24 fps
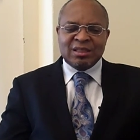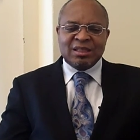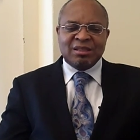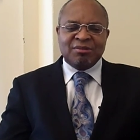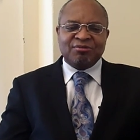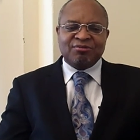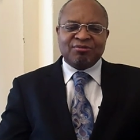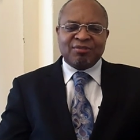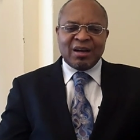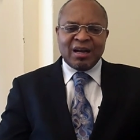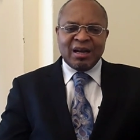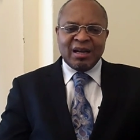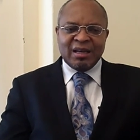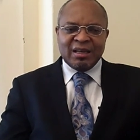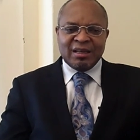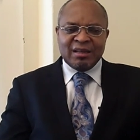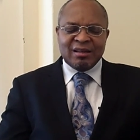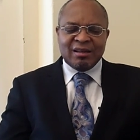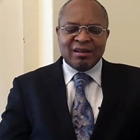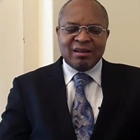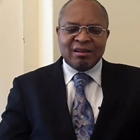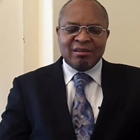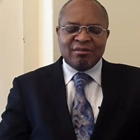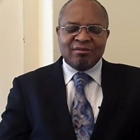
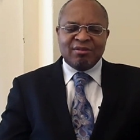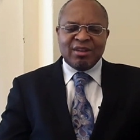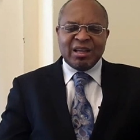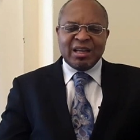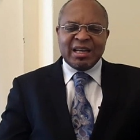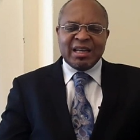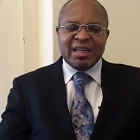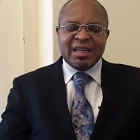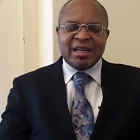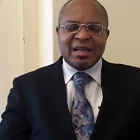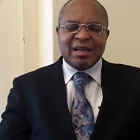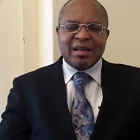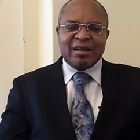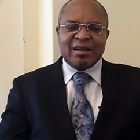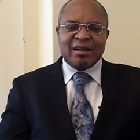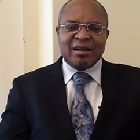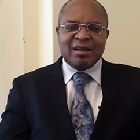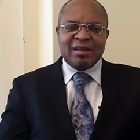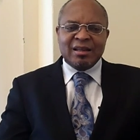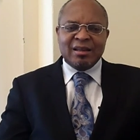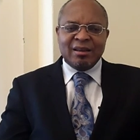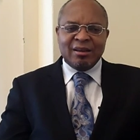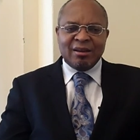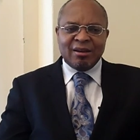define very
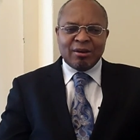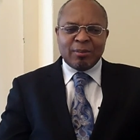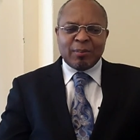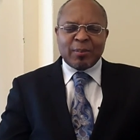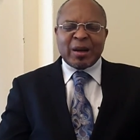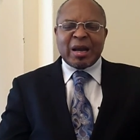clear